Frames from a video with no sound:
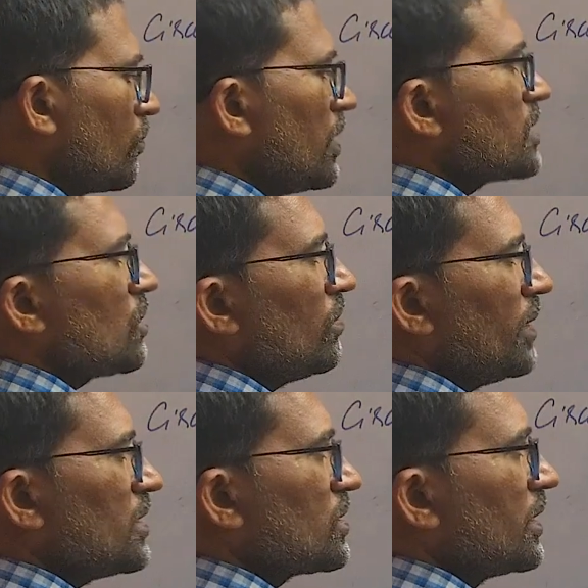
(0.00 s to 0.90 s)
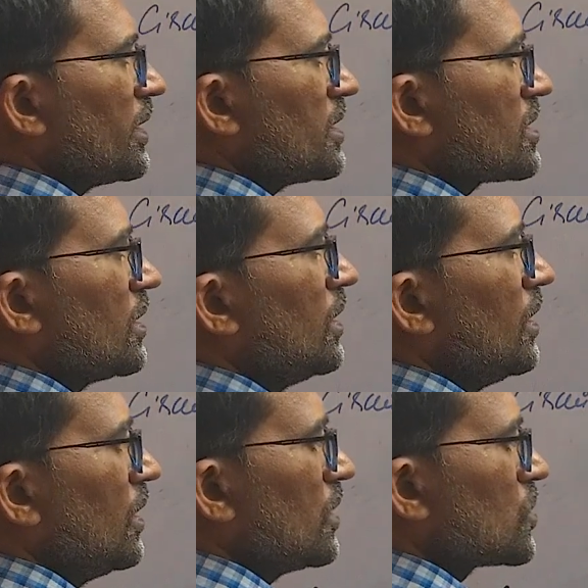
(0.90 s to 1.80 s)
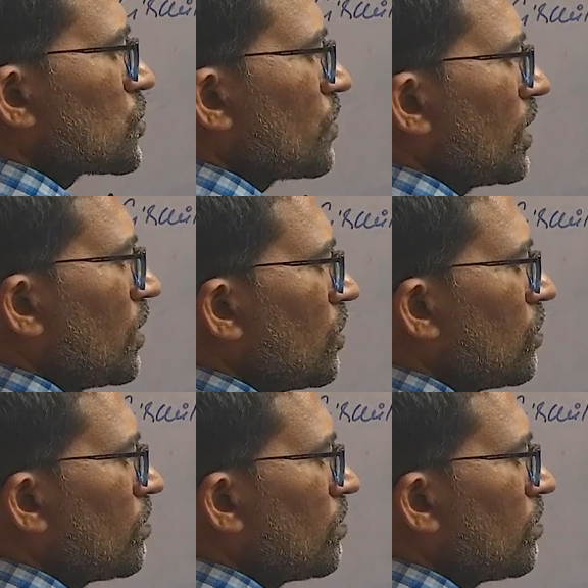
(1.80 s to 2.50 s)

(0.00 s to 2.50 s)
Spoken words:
V is how much? That is 12